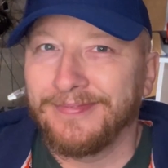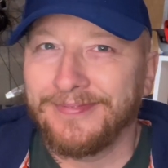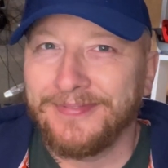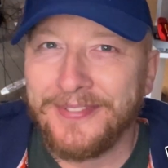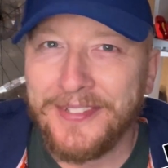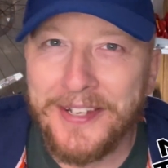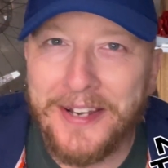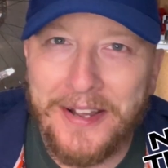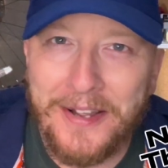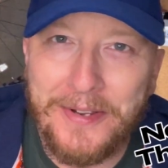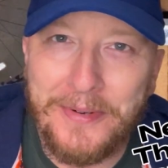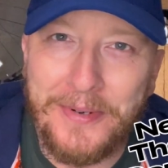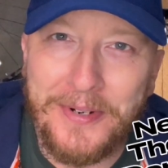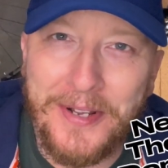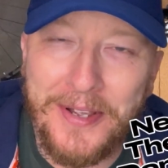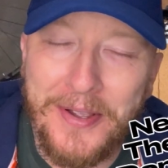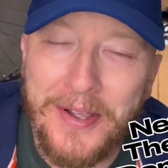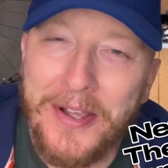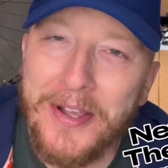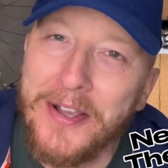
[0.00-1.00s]
You know you want it.
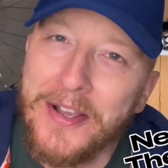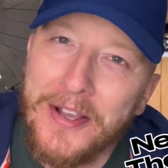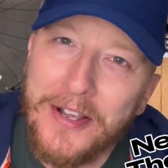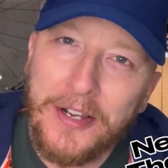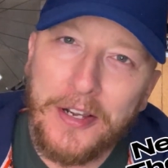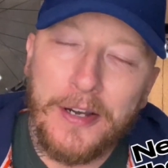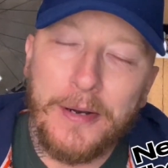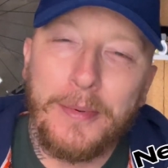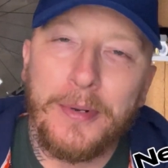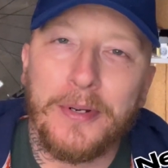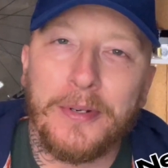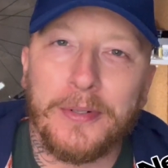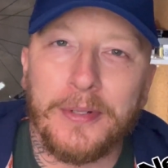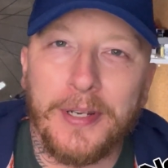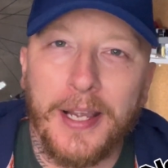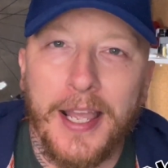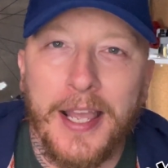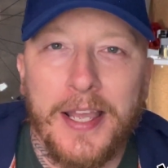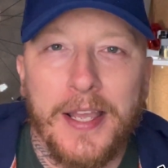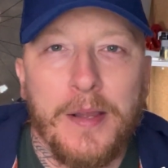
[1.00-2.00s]
Come along,
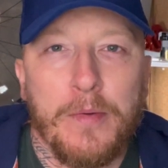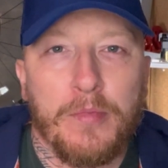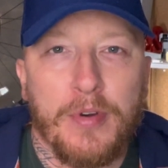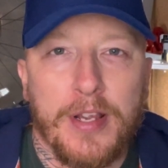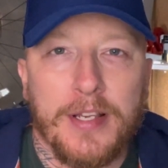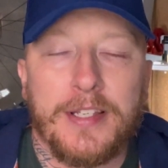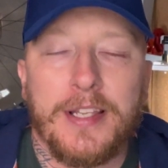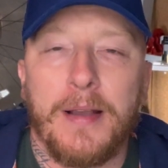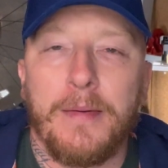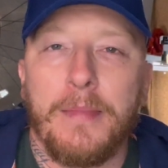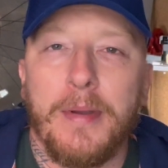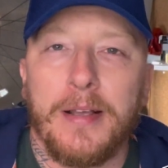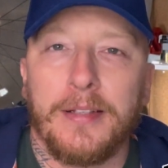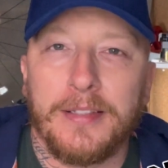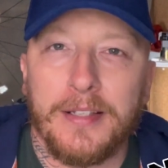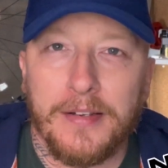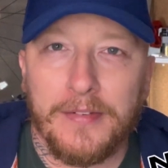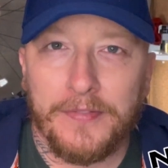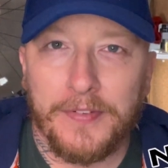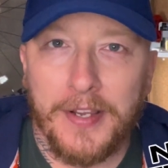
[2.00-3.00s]
press that bell
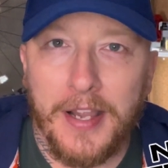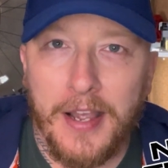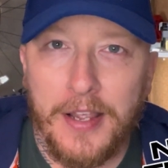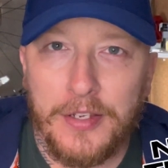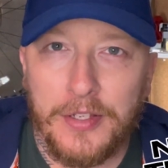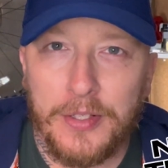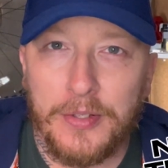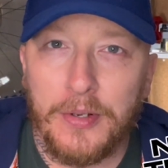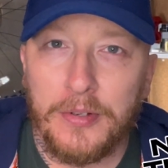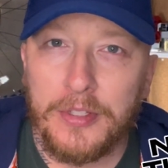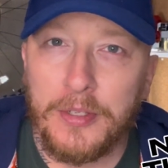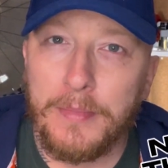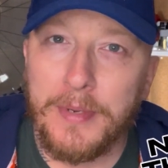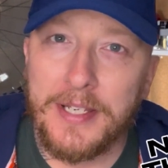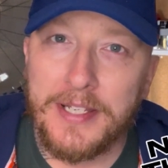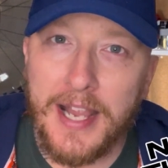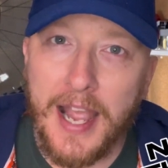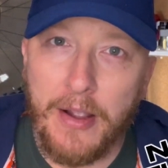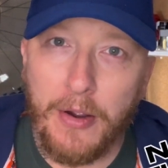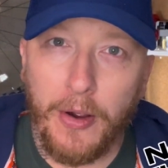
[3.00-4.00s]
notification not to
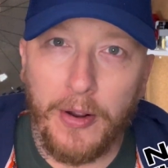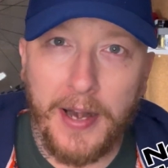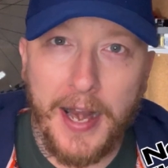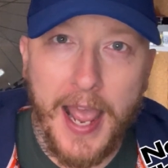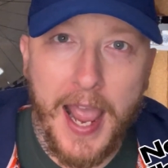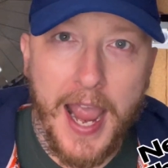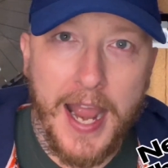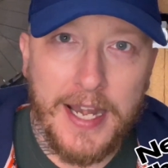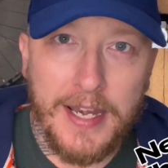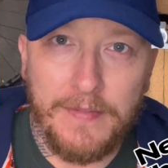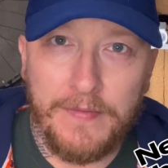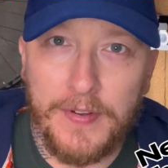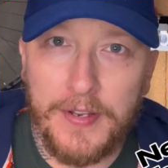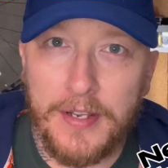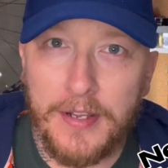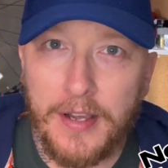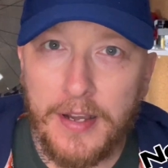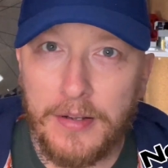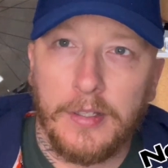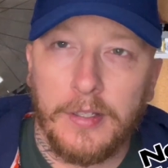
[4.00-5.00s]
miss out on any
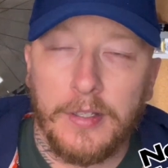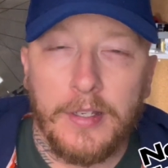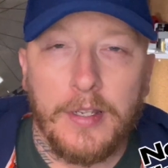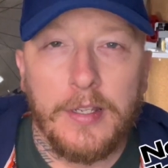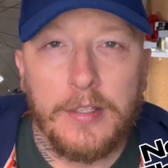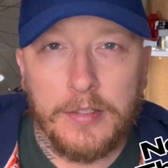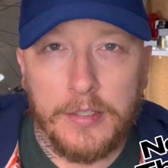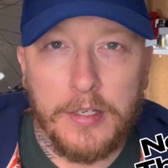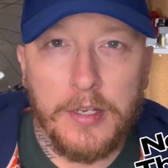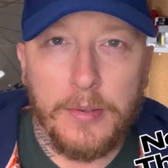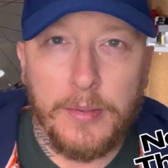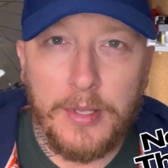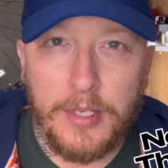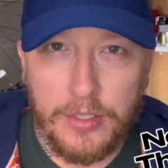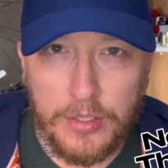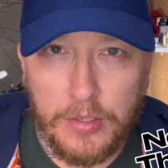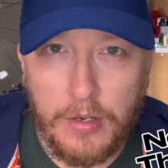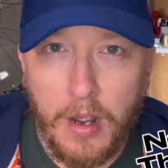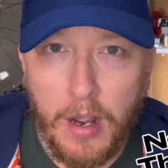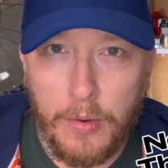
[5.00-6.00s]
video to do with the
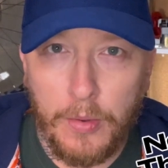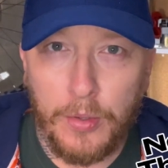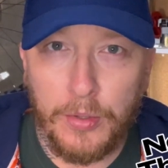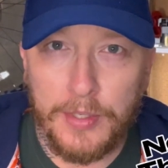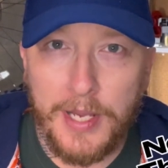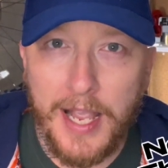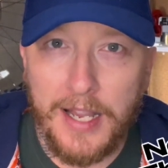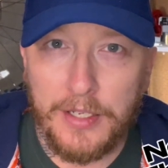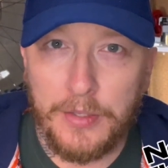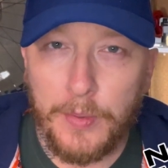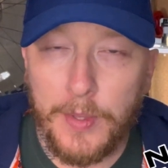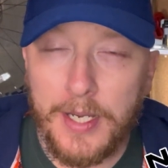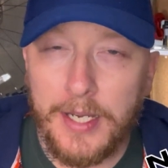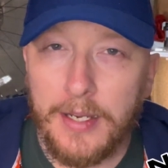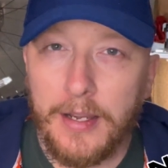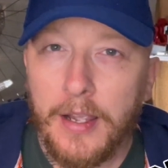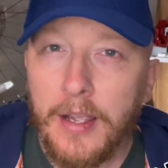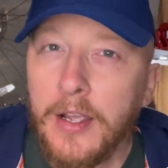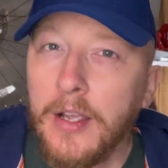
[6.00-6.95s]
Star Wars X-Wing